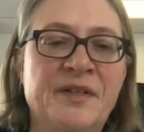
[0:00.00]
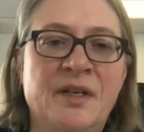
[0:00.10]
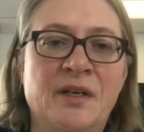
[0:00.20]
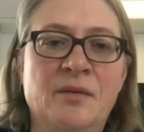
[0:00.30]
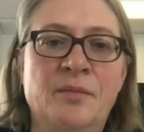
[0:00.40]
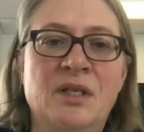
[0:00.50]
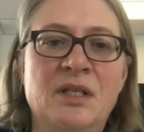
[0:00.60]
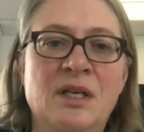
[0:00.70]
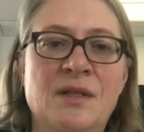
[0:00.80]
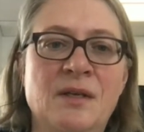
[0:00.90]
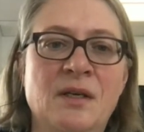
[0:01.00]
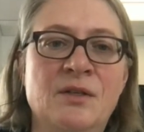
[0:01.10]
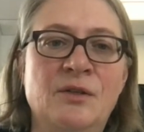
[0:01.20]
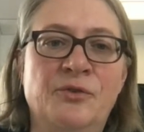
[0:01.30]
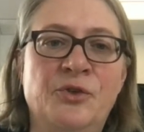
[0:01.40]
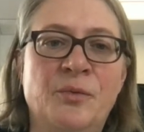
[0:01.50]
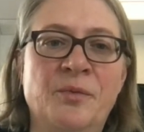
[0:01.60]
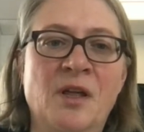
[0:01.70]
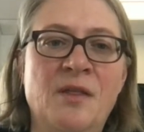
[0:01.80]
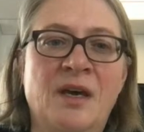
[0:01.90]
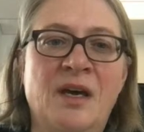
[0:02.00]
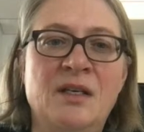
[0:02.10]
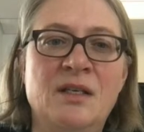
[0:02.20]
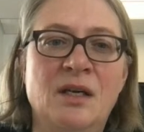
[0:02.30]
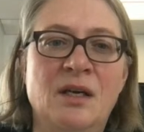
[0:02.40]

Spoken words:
sentiment in the east of Germany that